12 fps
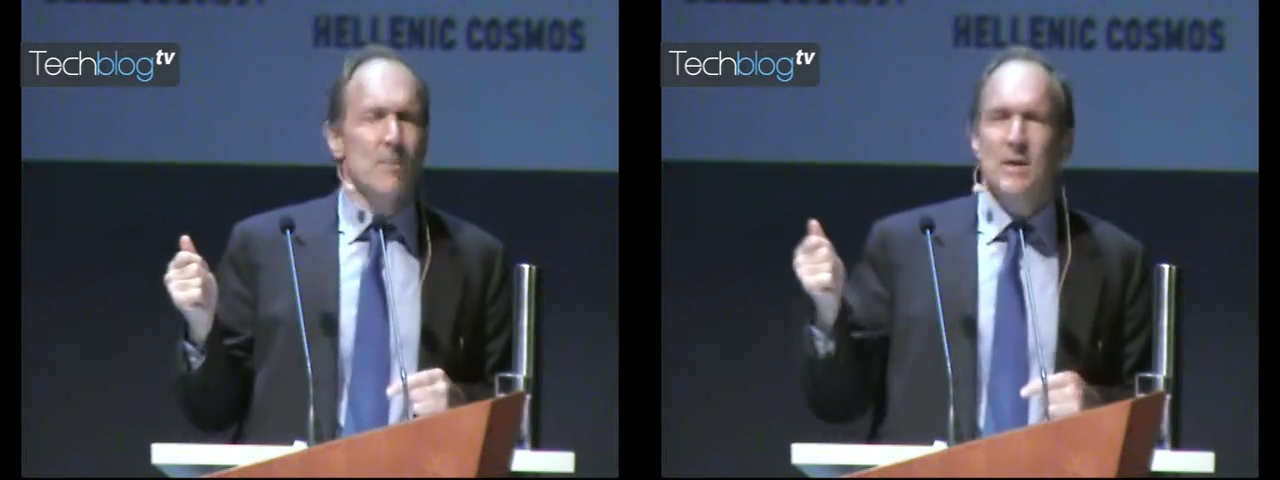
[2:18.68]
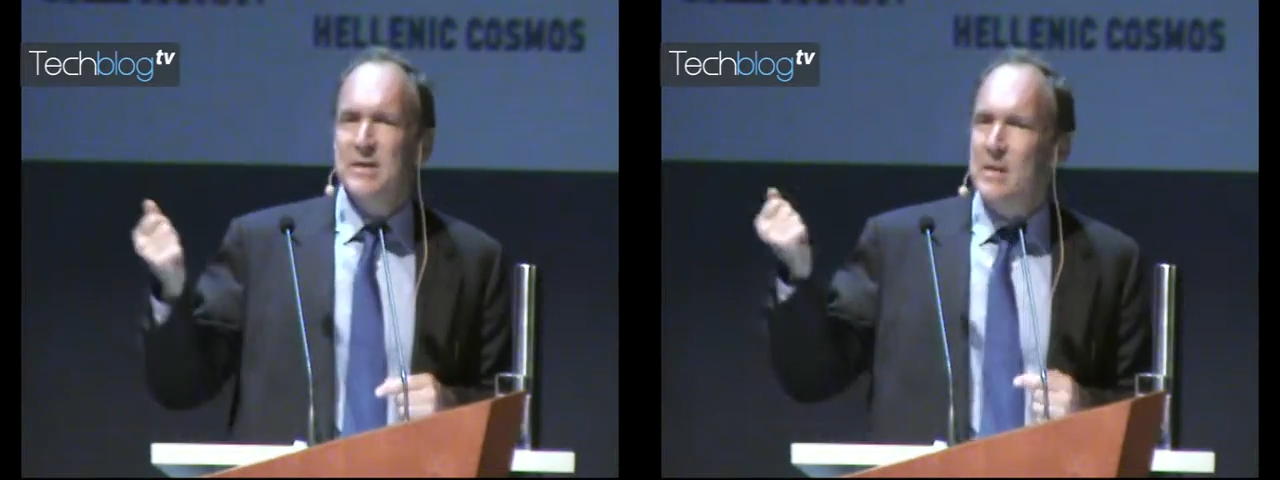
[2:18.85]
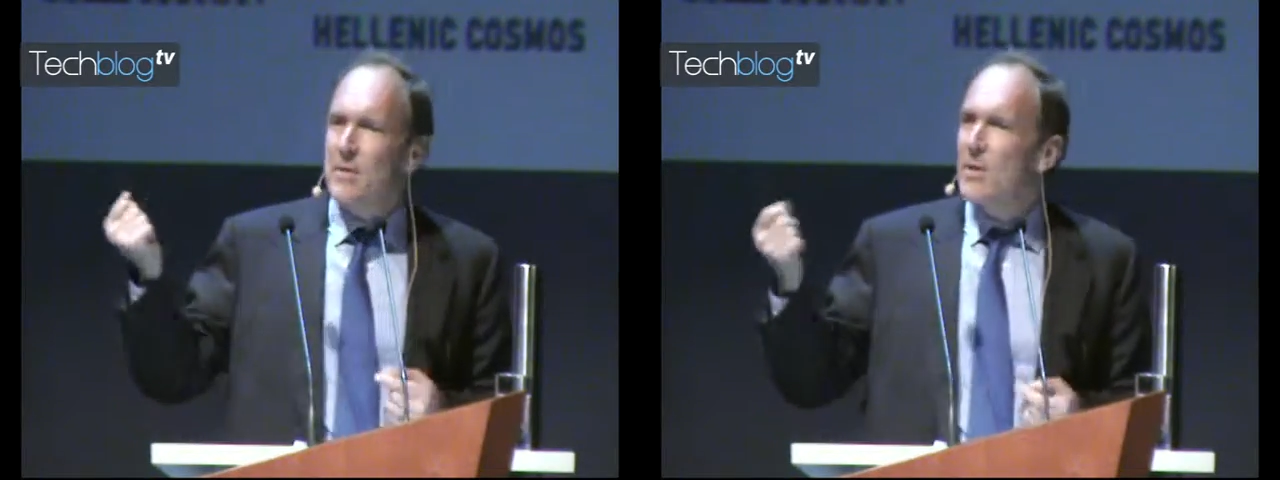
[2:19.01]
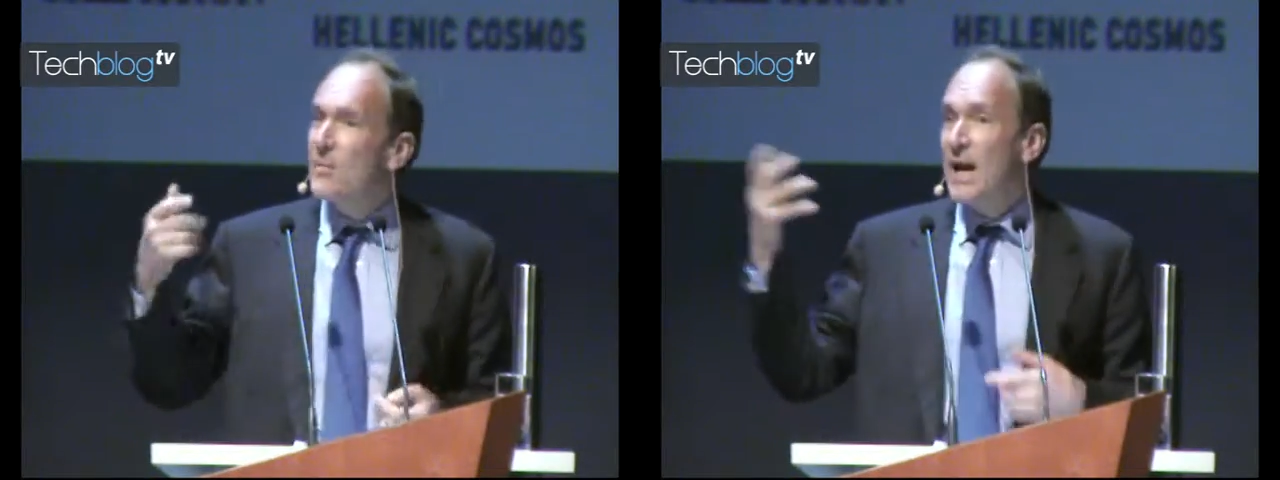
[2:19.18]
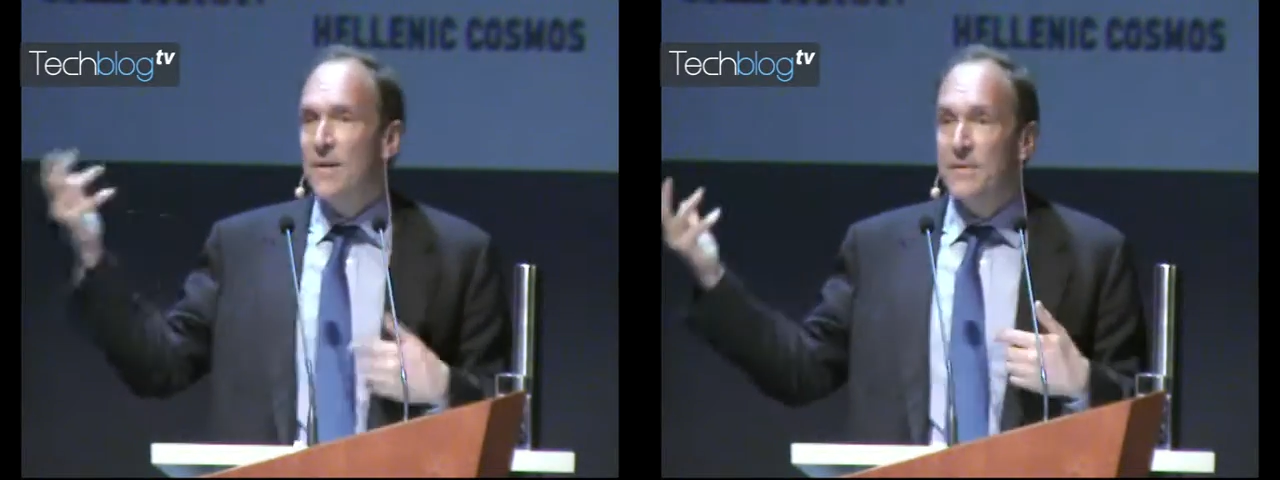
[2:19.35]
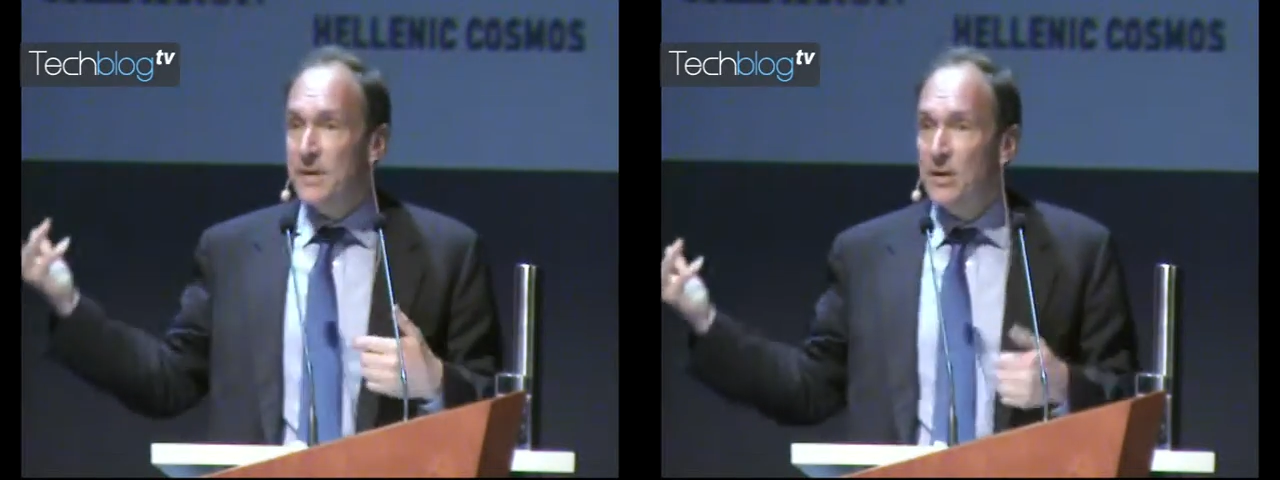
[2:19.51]
But some of them, they
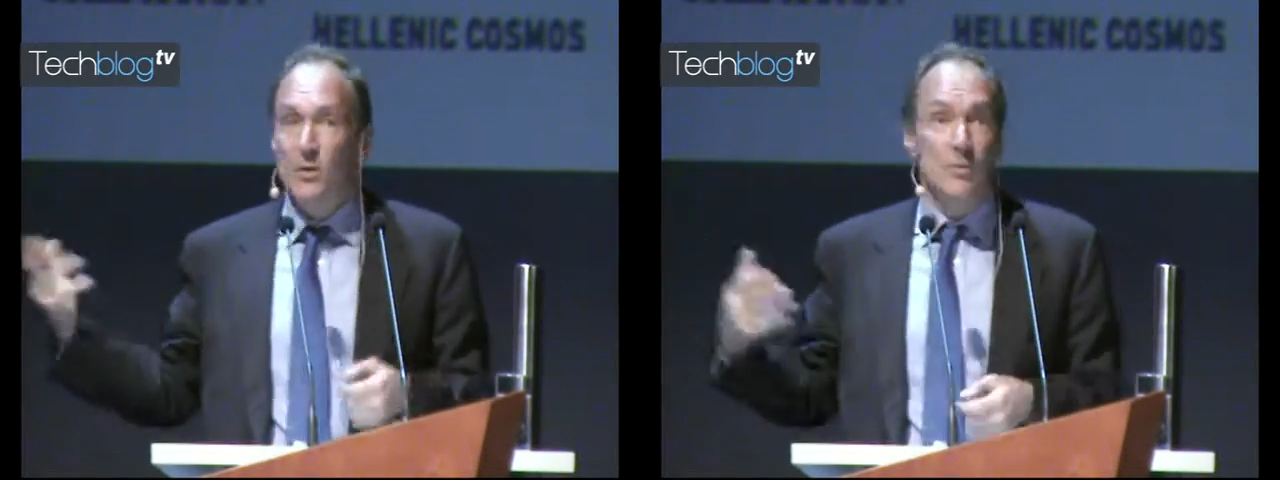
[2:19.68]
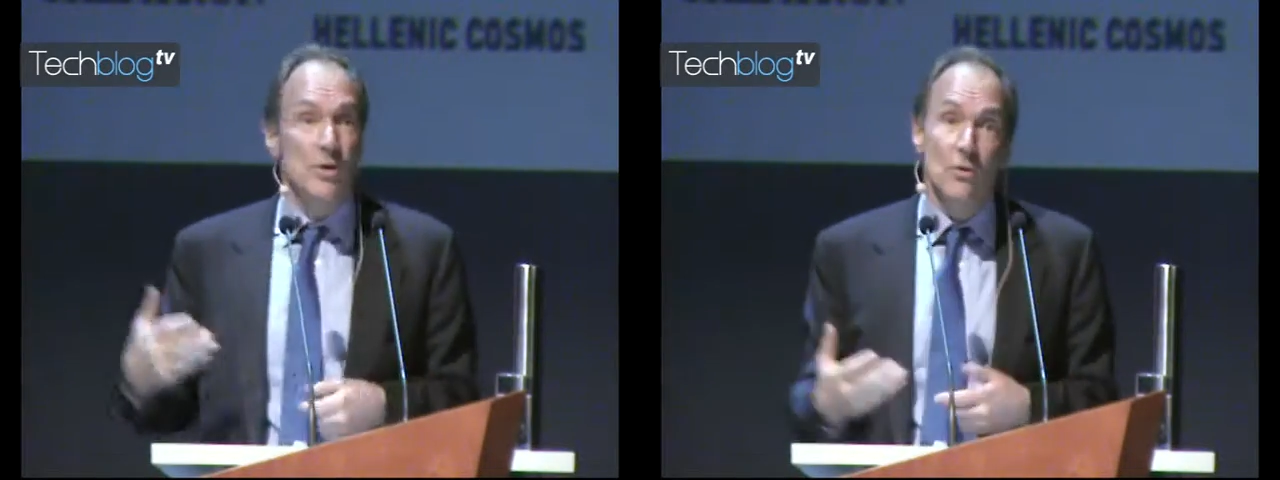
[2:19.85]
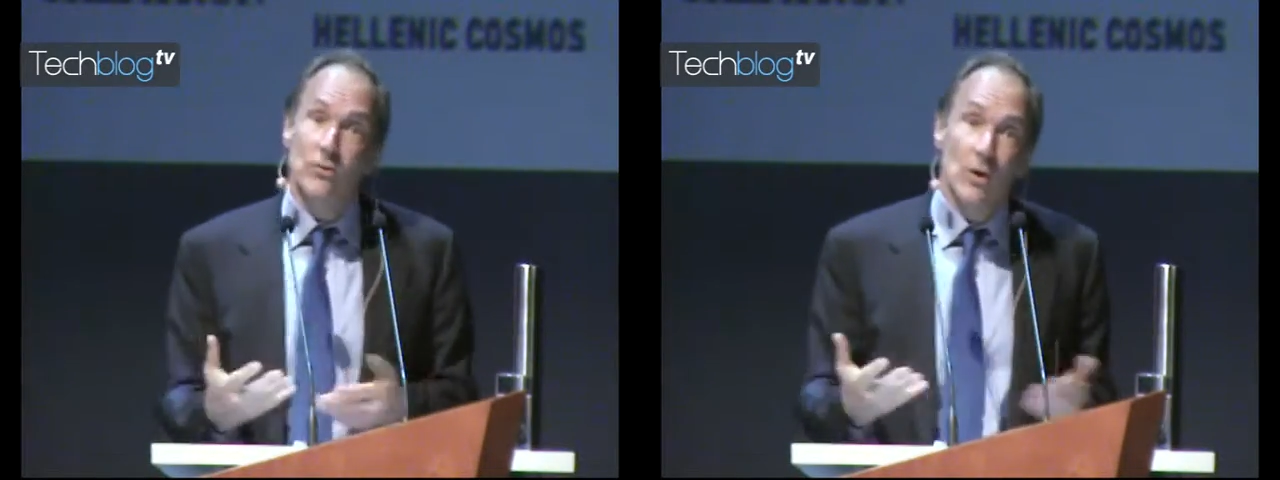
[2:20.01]
have signal but no